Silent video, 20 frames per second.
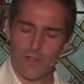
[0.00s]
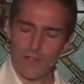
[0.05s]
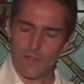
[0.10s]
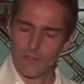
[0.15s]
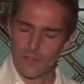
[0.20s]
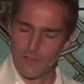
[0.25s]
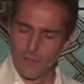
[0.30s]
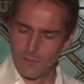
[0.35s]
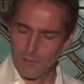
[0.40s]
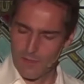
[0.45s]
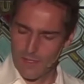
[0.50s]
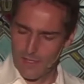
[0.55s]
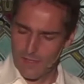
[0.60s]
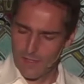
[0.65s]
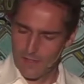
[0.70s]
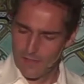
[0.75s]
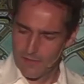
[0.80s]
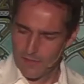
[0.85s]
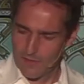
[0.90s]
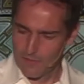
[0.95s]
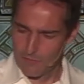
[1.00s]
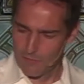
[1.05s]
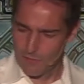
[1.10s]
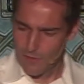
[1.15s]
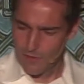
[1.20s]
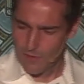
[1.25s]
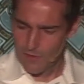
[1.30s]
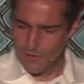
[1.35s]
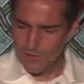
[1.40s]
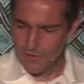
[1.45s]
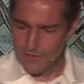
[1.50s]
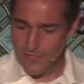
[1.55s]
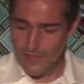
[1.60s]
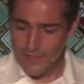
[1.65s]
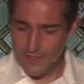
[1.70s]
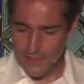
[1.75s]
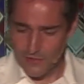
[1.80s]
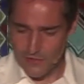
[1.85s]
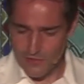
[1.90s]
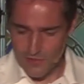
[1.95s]
So 10
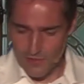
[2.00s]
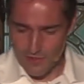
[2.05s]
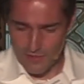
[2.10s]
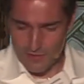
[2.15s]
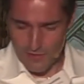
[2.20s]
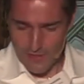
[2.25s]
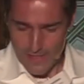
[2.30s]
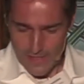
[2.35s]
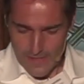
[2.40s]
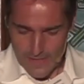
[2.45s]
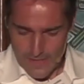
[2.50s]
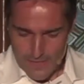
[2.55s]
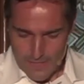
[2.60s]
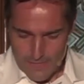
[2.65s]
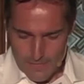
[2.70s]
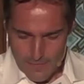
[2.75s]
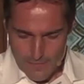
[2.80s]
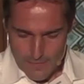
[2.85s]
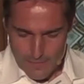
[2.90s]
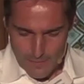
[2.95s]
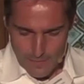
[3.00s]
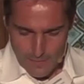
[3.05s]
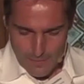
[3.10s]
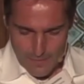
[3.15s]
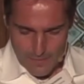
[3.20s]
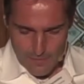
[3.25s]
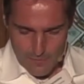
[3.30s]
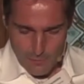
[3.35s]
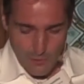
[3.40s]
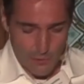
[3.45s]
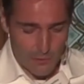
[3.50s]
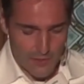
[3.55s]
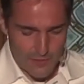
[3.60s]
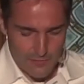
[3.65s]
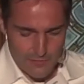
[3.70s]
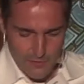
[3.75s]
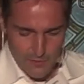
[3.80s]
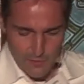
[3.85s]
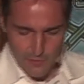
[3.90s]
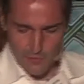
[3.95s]
years ago, there were only a
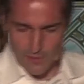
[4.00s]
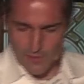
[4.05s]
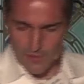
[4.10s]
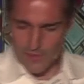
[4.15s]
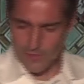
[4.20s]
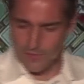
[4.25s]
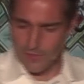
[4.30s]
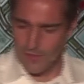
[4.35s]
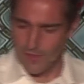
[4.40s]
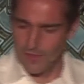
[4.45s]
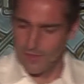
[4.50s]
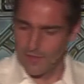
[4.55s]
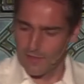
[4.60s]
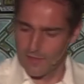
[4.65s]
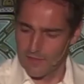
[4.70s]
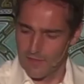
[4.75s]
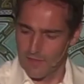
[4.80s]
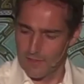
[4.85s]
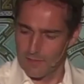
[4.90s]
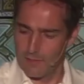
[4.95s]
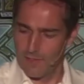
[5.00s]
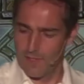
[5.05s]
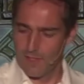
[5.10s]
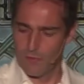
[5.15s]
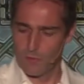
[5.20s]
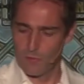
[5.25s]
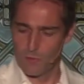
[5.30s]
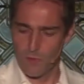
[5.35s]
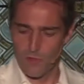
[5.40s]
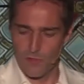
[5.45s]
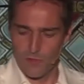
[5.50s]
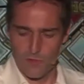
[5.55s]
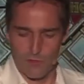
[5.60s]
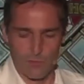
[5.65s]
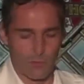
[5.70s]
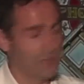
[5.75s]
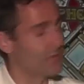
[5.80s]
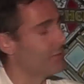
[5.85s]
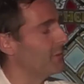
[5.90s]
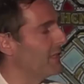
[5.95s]
few scientists like me who worked
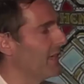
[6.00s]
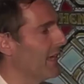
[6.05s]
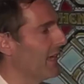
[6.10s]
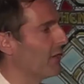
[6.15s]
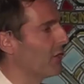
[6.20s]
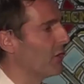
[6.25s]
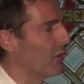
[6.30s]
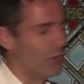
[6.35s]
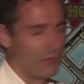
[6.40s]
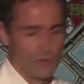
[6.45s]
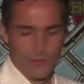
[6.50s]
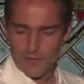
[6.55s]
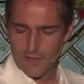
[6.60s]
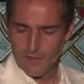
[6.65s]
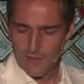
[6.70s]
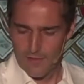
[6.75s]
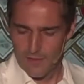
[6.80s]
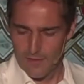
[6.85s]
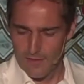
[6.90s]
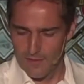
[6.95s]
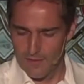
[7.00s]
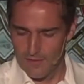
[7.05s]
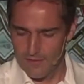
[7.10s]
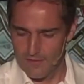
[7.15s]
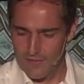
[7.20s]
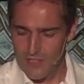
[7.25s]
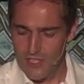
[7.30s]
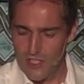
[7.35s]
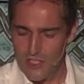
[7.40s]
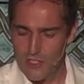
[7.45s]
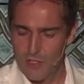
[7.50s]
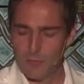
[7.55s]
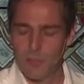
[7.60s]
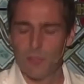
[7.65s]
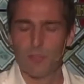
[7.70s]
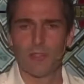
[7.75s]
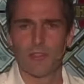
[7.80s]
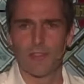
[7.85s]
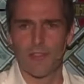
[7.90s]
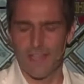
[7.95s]
on what we then called
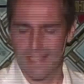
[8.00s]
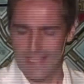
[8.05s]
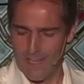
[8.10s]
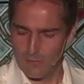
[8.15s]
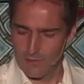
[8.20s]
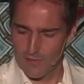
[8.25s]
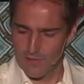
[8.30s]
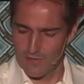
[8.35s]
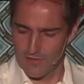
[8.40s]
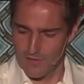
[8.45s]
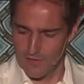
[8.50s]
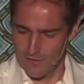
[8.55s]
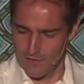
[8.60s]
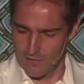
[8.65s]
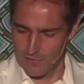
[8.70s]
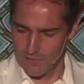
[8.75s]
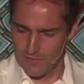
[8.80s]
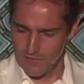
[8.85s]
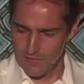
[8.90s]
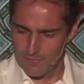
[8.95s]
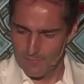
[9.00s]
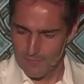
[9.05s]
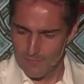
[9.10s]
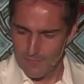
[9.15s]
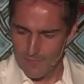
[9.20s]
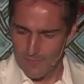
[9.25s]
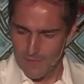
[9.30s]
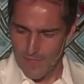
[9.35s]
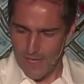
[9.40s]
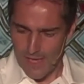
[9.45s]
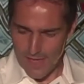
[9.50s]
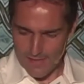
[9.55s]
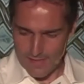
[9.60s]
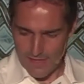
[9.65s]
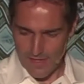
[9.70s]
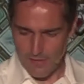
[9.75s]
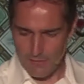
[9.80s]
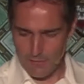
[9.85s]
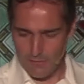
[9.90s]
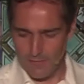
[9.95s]
distributed accounting systems. And
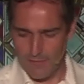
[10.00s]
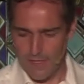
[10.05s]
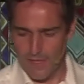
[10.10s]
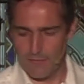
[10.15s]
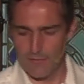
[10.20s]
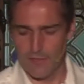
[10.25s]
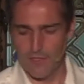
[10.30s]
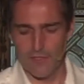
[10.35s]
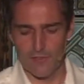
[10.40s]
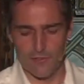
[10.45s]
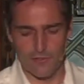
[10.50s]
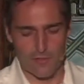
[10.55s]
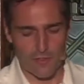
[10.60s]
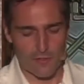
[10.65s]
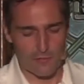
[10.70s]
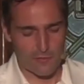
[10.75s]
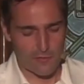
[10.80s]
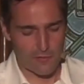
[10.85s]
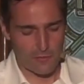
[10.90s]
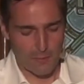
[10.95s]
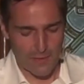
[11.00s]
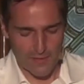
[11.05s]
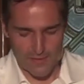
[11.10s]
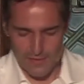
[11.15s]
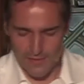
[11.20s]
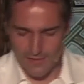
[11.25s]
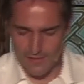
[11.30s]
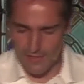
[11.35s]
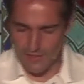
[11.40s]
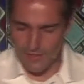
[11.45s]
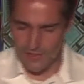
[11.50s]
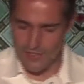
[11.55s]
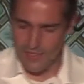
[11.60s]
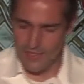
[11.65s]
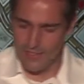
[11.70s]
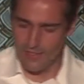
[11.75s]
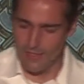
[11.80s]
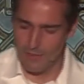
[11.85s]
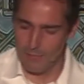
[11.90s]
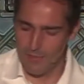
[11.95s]
now every self-respecting
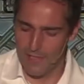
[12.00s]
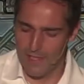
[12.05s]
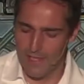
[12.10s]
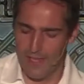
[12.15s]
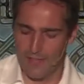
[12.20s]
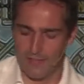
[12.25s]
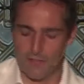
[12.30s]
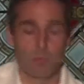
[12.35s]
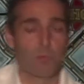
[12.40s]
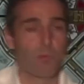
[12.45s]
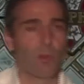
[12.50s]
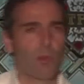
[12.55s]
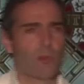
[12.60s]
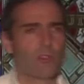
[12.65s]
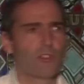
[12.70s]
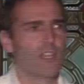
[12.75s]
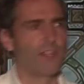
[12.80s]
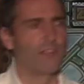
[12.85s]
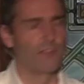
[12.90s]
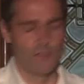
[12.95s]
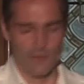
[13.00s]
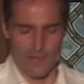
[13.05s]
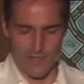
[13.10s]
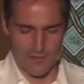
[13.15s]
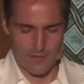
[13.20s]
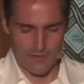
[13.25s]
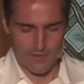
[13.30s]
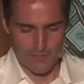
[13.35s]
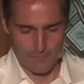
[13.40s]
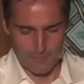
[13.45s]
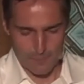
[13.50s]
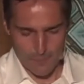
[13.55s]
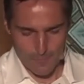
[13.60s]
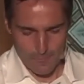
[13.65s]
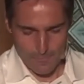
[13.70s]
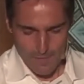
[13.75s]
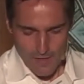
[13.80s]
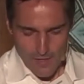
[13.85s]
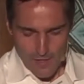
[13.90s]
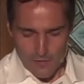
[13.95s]
IT company has a blockchain strategy.
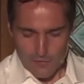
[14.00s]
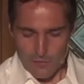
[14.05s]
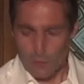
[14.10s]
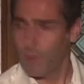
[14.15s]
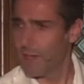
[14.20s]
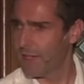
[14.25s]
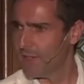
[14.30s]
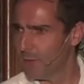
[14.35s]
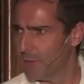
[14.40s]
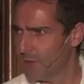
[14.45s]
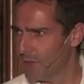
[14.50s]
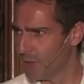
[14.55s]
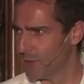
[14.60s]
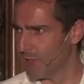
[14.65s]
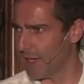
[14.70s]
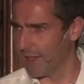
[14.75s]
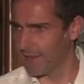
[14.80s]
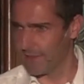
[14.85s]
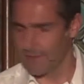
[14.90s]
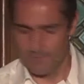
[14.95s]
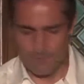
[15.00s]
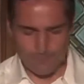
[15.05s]
So why do we do that?